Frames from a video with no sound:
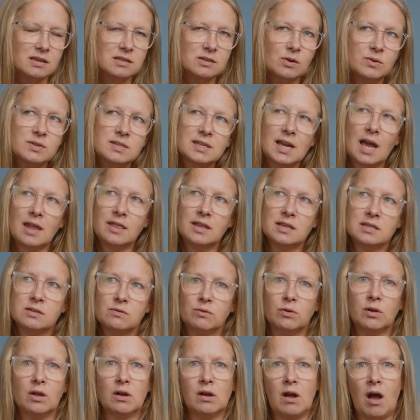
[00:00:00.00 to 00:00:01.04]
So it's got this
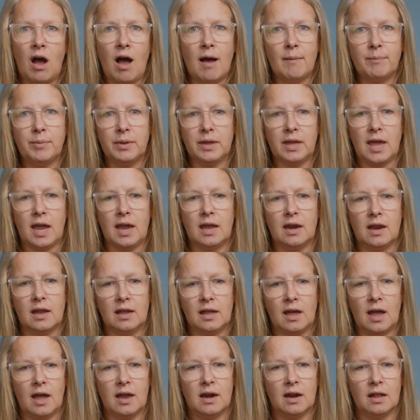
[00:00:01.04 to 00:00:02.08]
real complicated
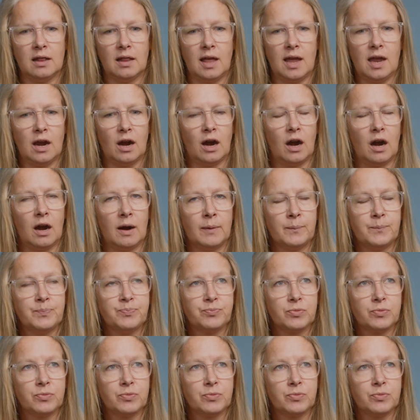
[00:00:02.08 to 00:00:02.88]
kind of layer.